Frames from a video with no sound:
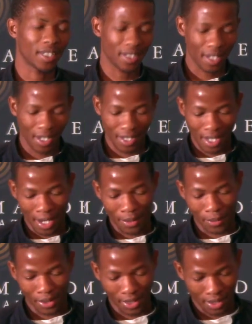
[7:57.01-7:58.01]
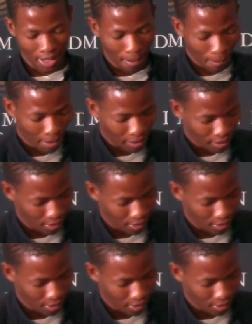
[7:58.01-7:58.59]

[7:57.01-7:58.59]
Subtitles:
they signed with this company.